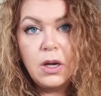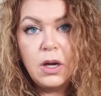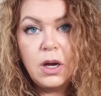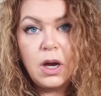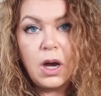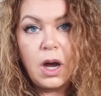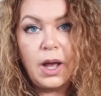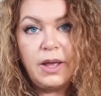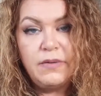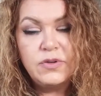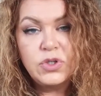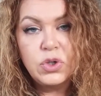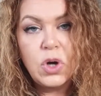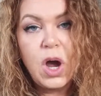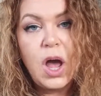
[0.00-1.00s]
I have
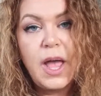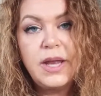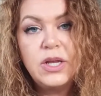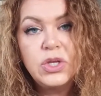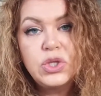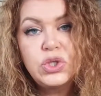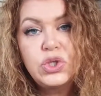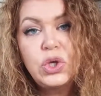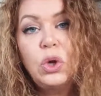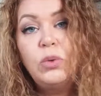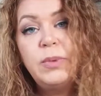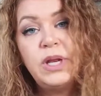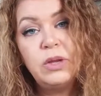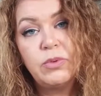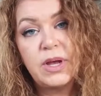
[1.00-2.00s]
tried so many
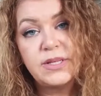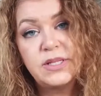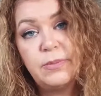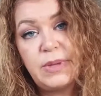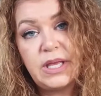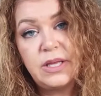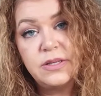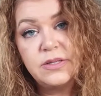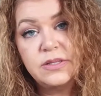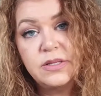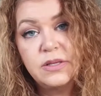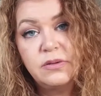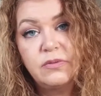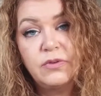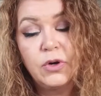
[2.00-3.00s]
recipes
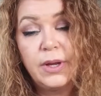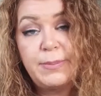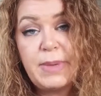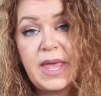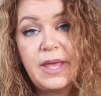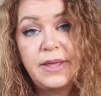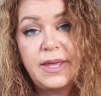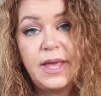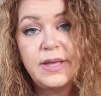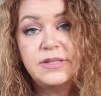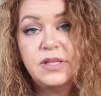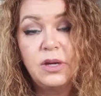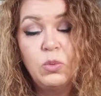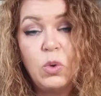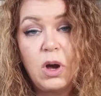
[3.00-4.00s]
for pancakes
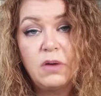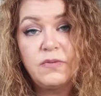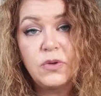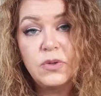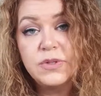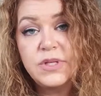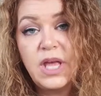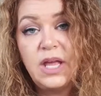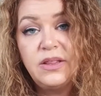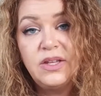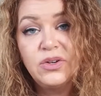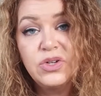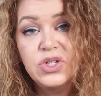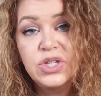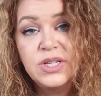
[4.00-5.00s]
and waffles, and they
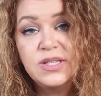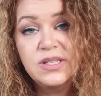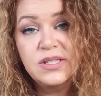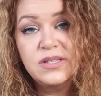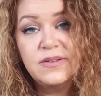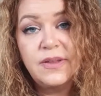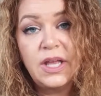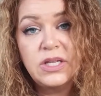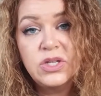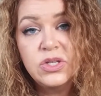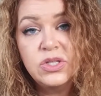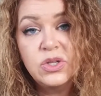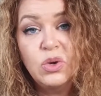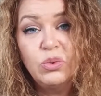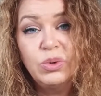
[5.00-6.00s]
just
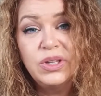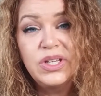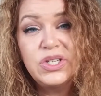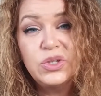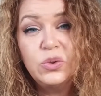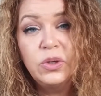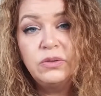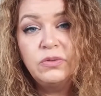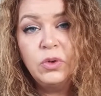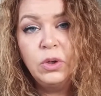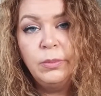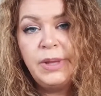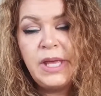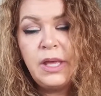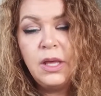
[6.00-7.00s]
don't really do it for
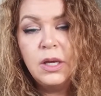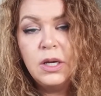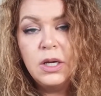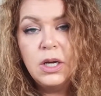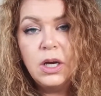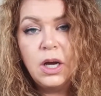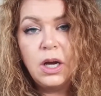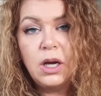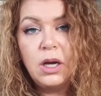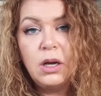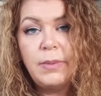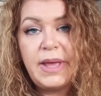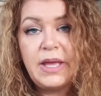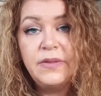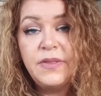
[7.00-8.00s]
me.
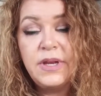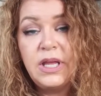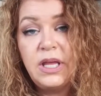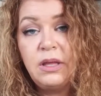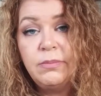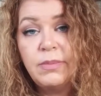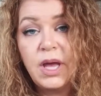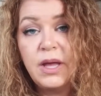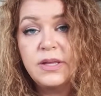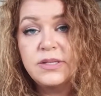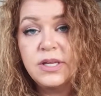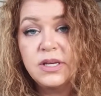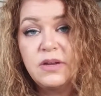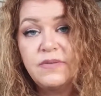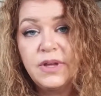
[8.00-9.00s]
Anthony, my
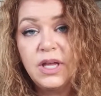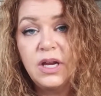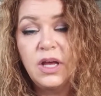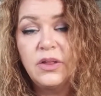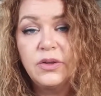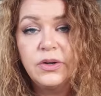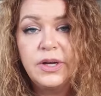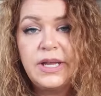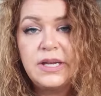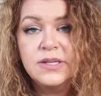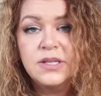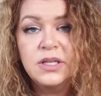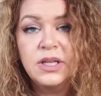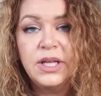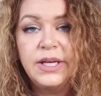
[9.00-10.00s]
significant other, he
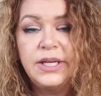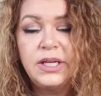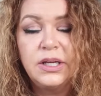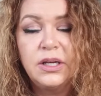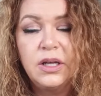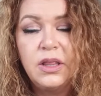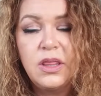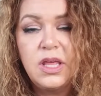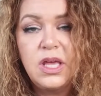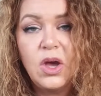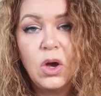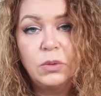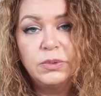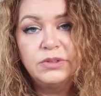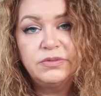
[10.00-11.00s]
doesn't like the
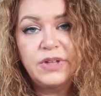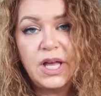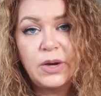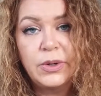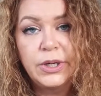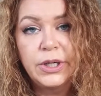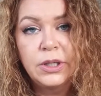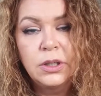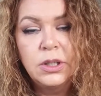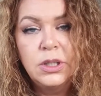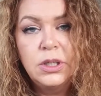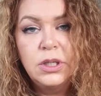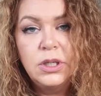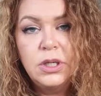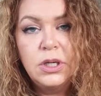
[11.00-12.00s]
almond flour
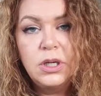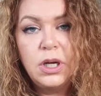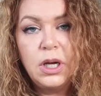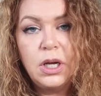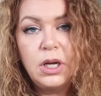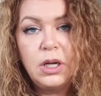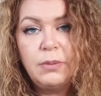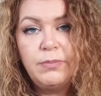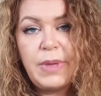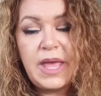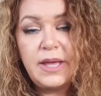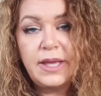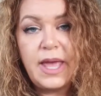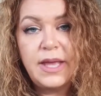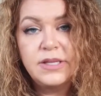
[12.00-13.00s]

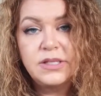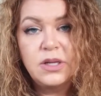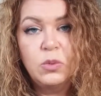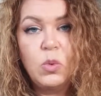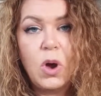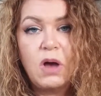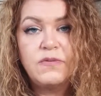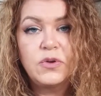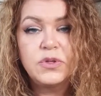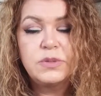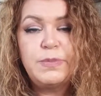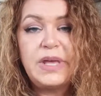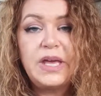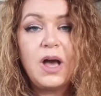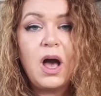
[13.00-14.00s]
pancakes and waffles
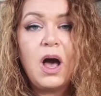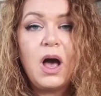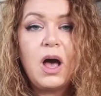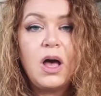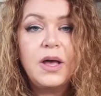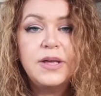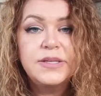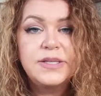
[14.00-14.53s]
because